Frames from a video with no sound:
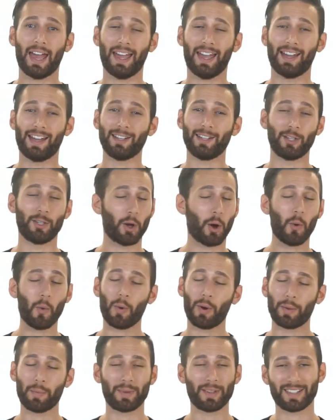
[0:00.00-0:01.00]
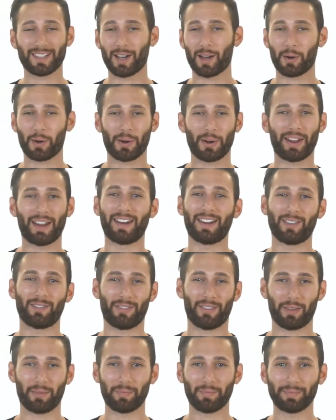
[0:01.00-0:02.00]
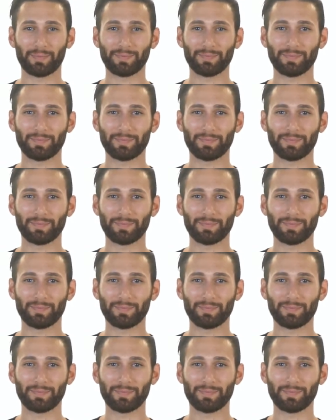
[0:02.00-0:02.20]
and you don't want to miss out on any of them.